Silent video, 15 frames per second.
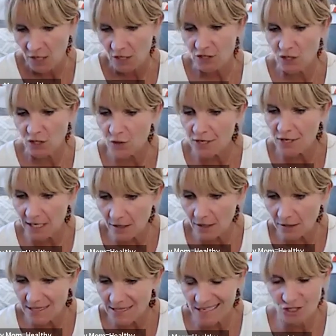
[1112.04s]
So
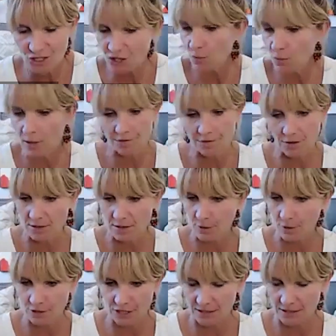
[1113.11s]
guilt is just one of those
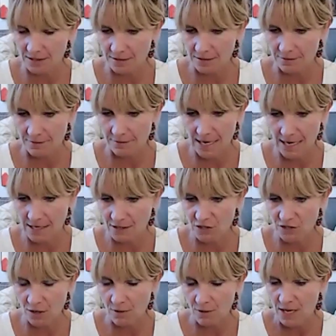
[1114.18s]
emotions, right?
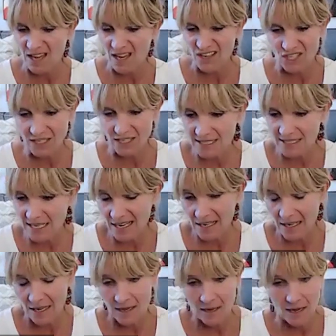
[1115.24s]
So just
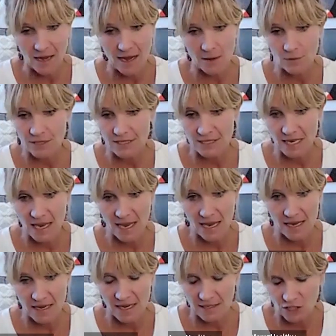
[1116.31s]
like I would
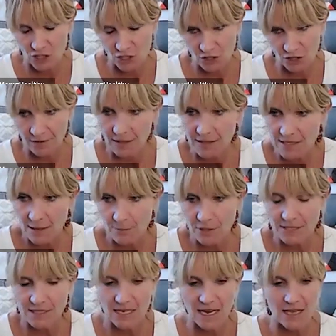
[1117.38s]
say, and certainly Deb
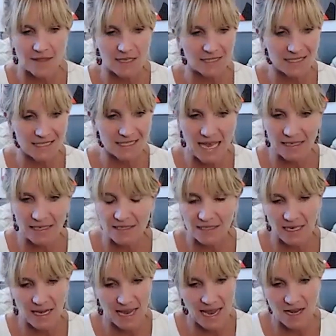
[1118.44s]
would say, that sadness
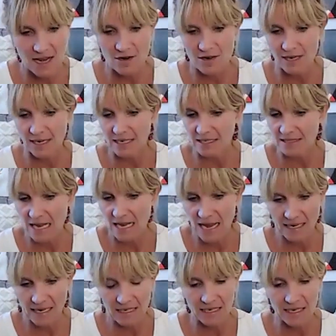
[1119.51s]
and anger and
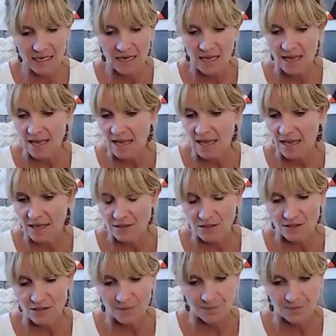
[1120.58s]
anxiety and